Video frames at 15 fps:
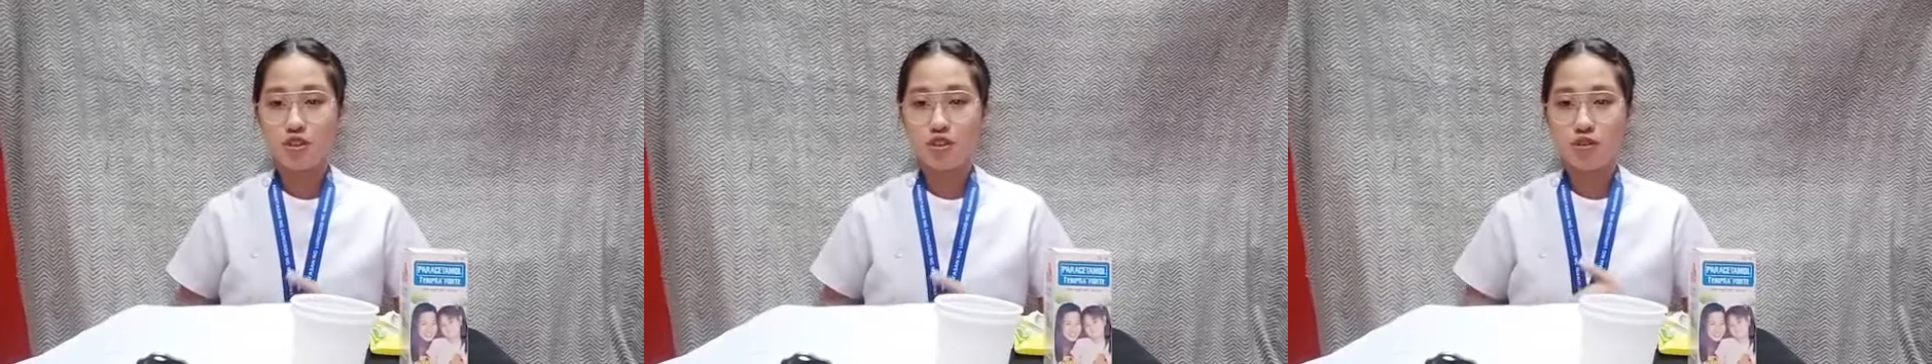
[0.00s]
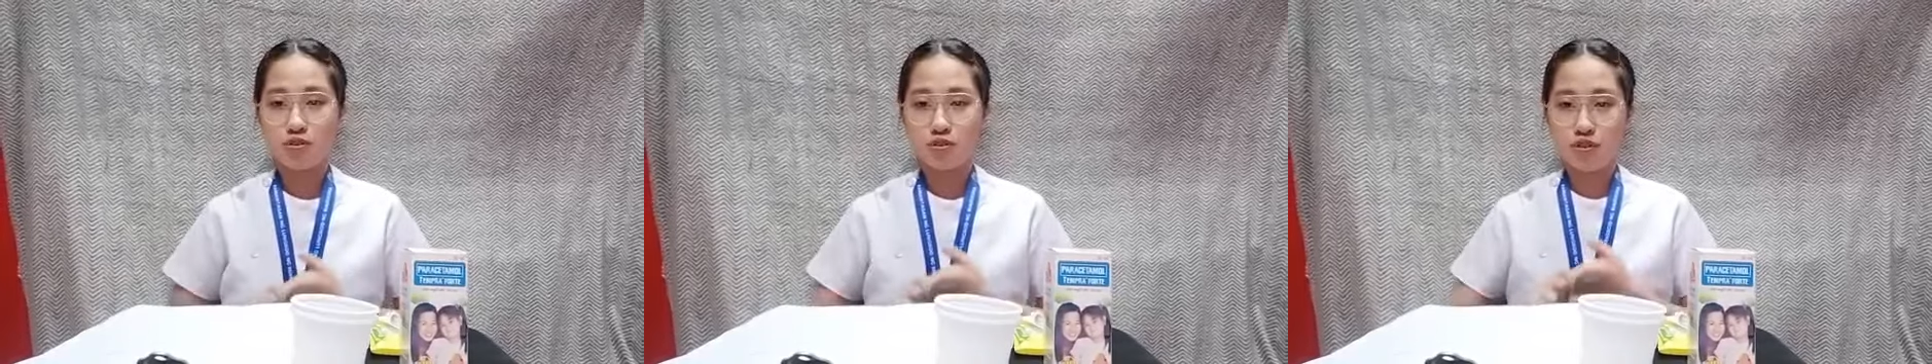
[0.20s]

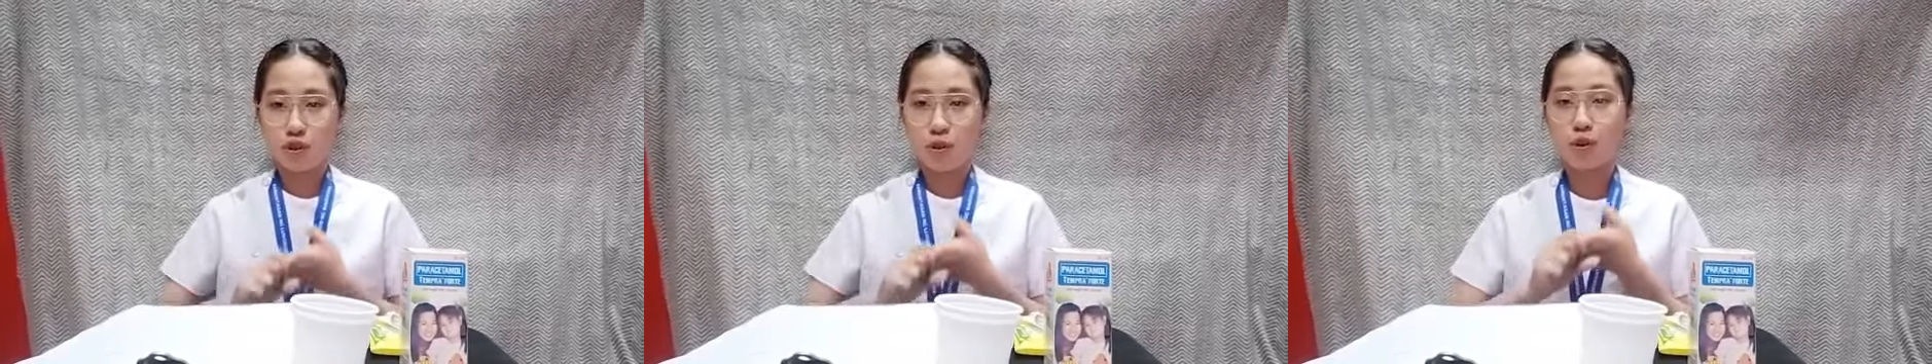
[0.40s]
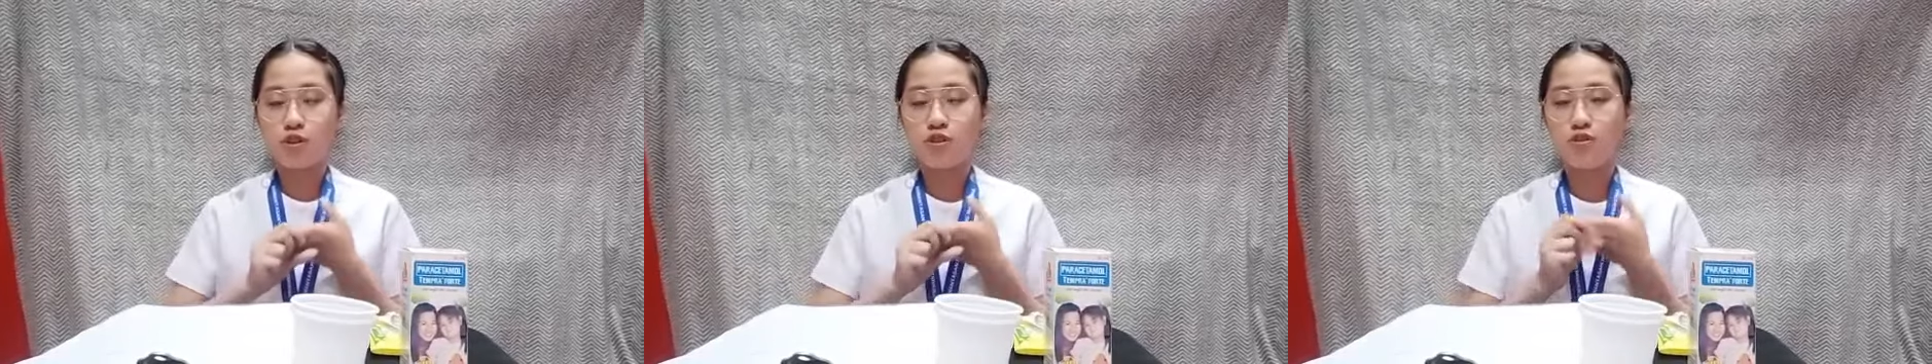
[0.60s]
of
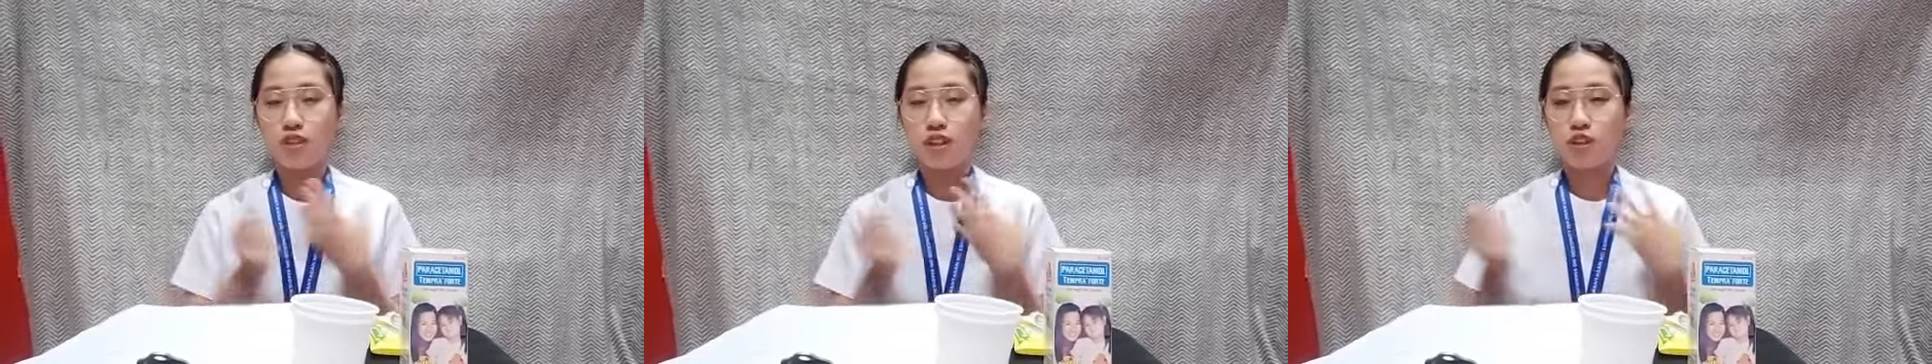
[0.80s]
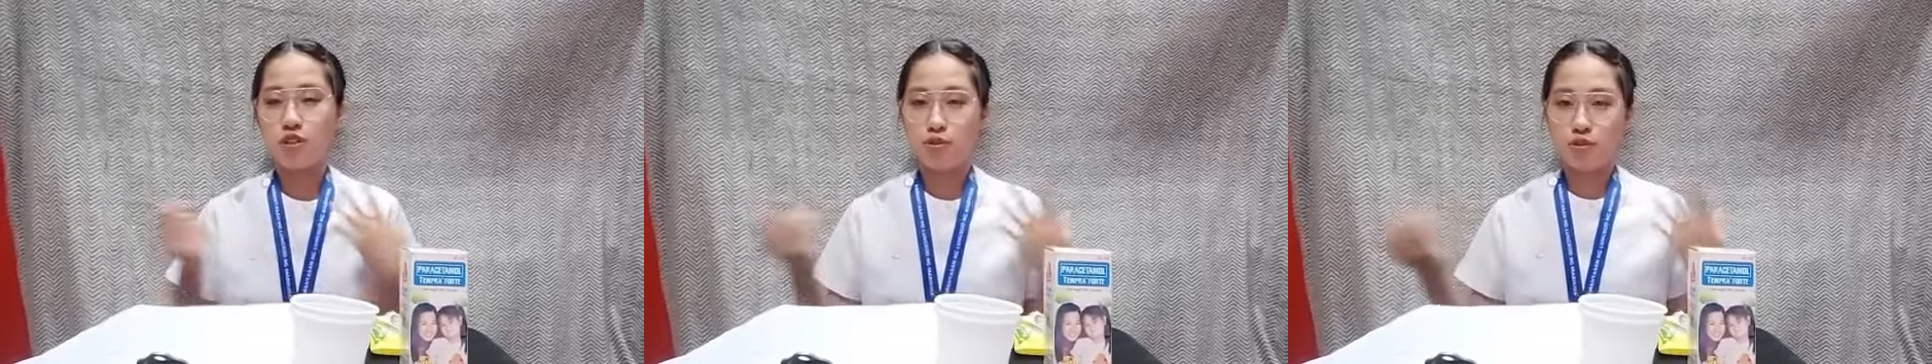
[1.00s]
course, we
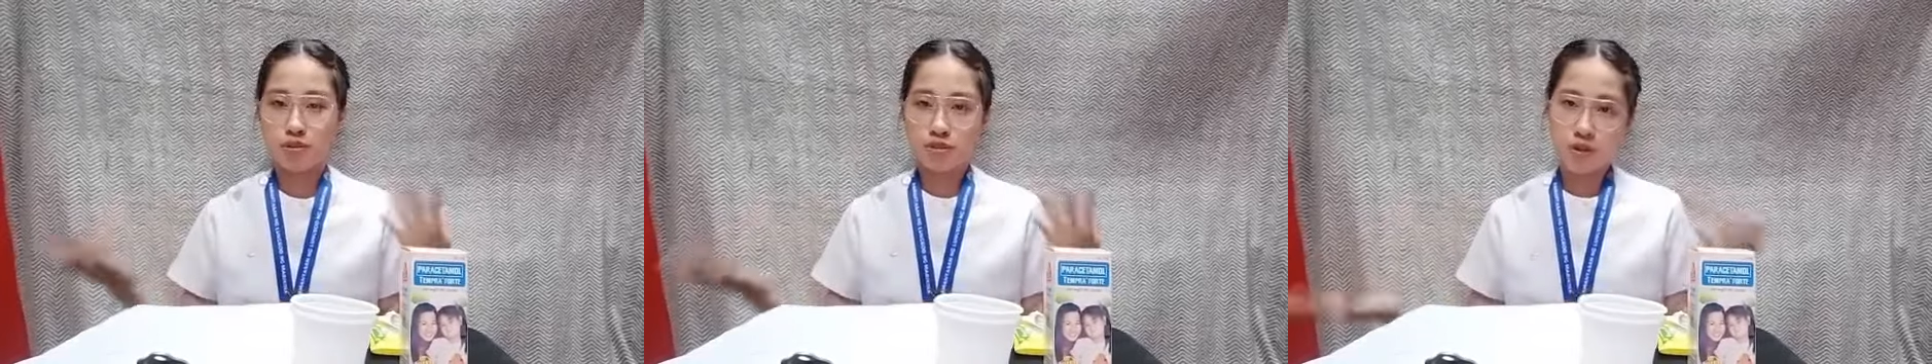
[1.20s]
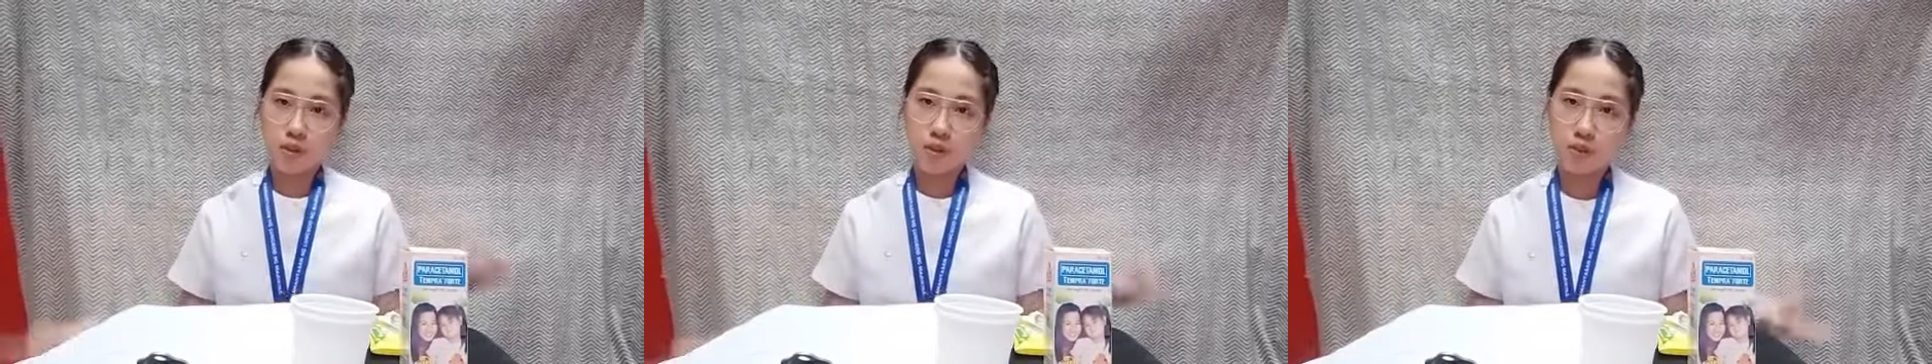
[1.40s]
need to
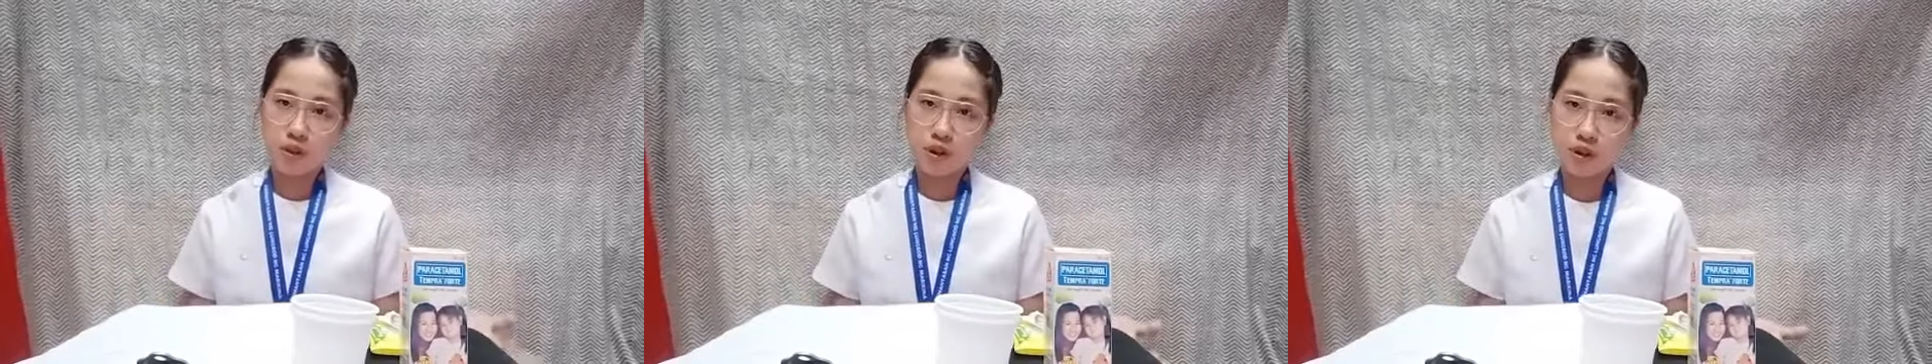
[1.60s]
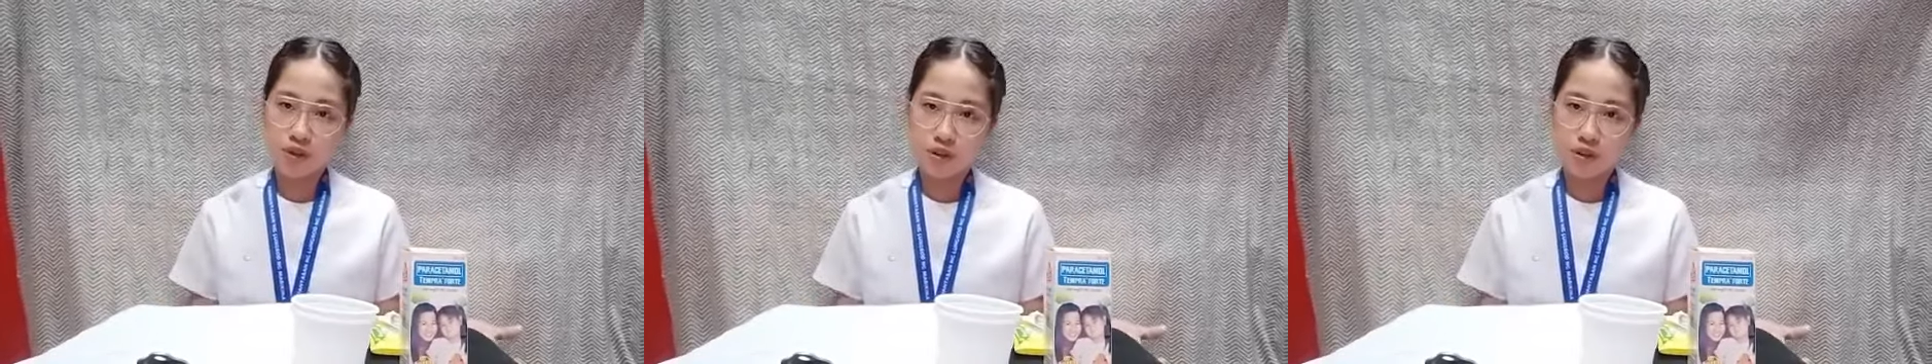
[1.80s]
assemble all